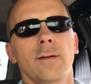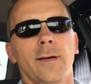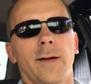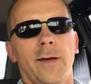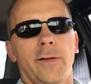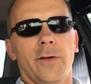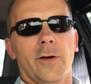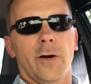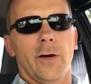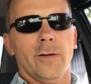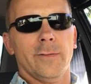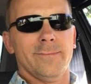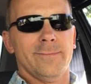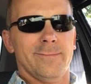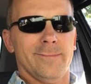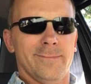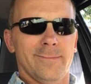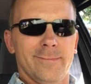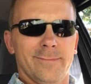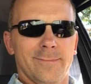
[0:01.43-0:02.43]
Hey there,
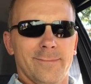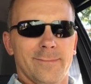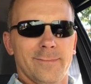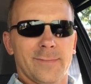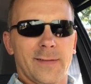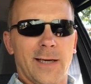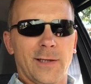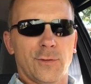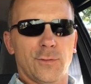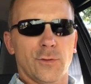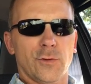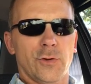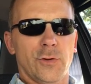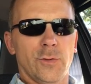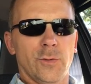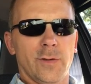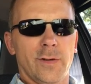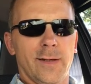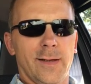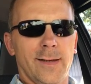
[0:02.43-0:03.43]
thanks for
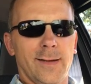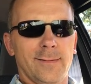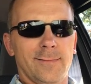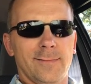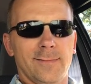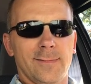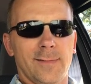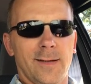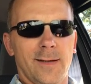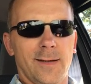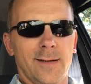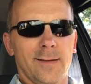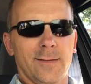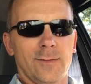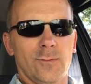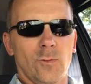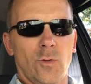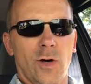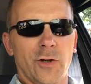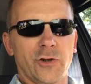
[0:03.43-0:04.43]
tuning in
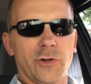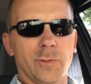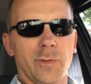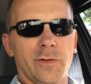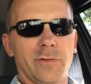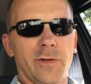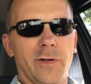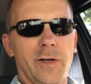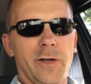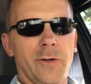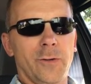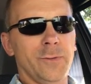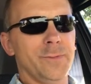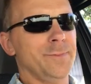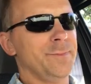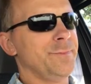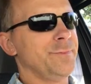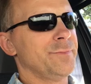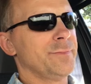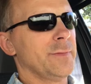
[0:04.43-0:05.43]
and watching my video.
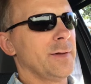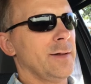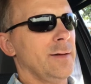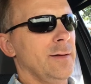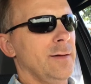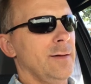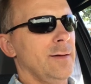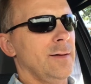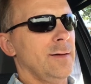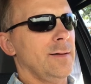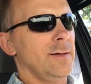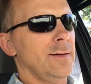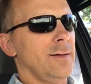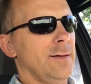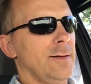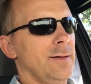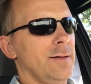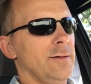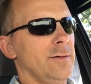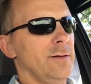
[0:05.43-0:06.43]

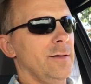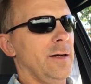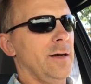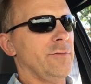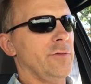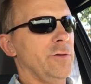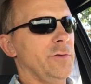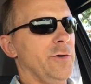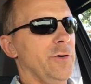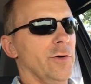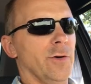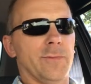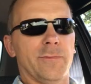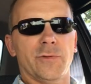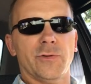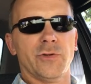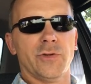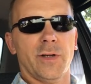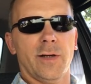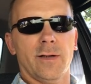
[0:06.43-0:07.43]
I have it here up
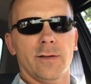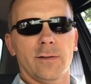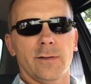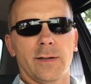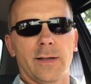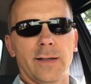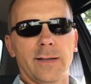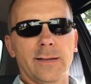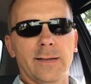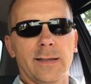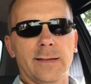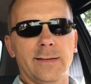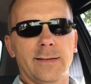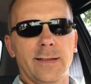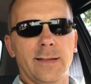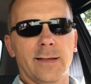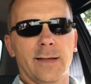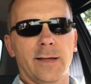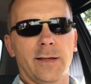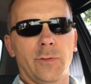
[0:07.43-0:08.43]
for sale a
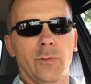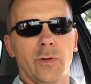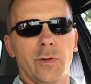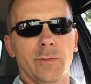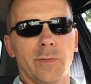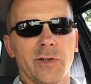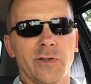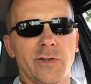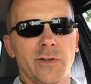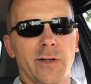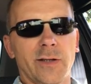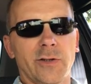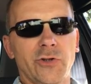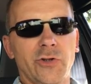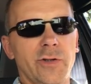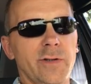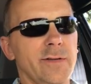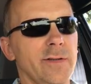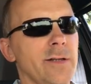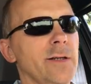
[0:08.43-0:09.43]
1991 Mustang
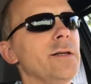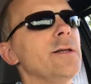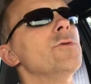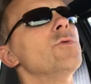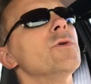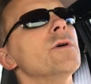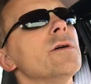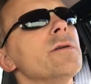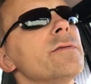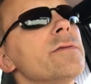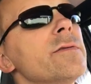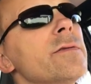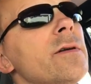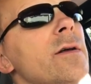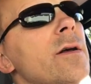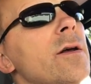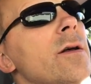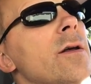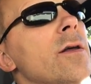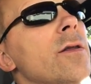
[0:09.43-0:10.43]
GT with
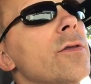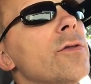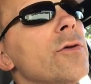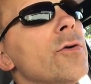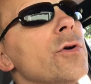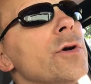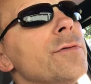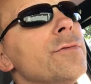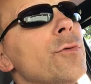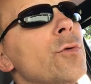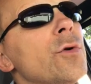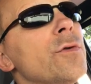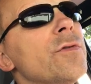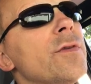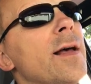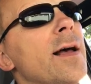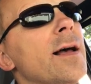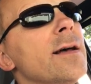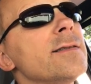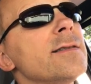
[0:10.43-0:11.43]

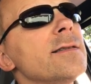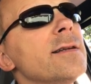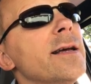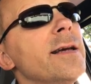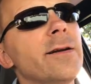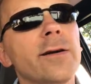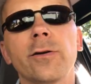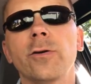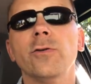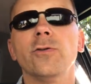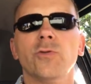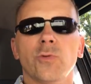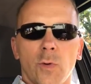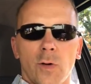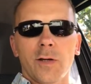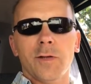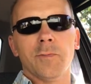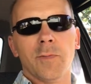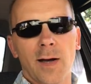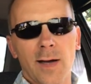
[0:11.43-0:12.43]

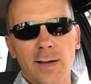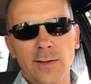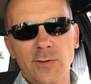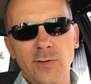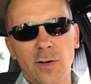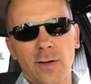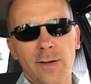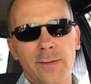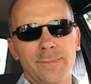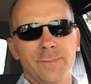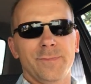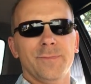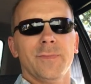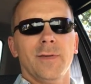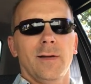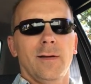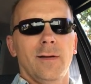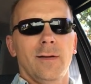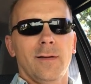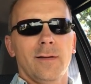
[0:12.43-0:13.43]
34,820 miles on it.
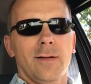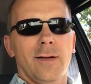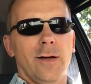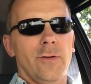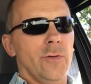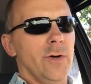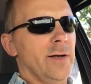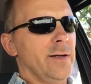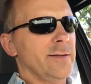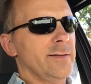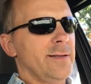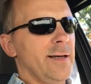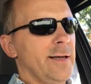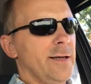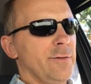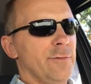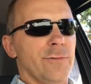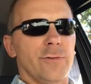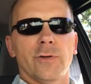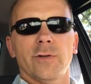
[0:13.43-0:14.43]
Getting ready to
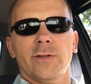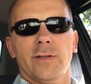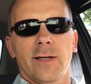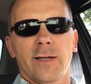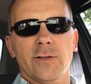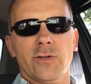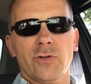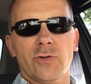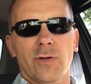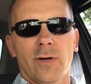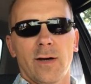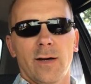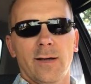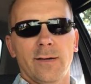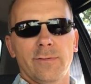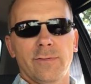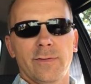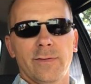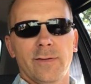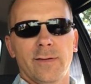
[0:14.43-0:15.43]
take it for a test
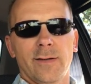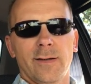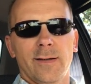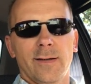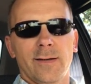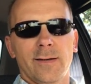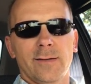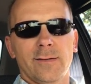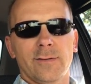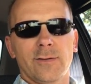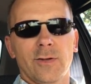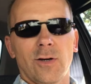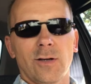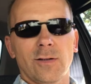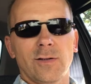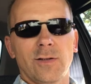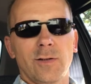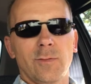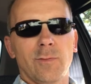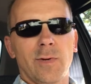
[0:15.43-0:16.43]
drive and
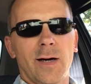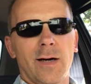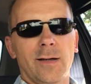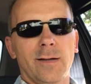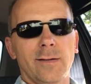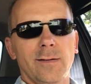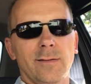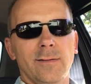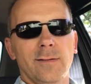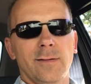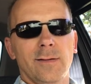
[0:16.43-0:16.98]
talk to you about it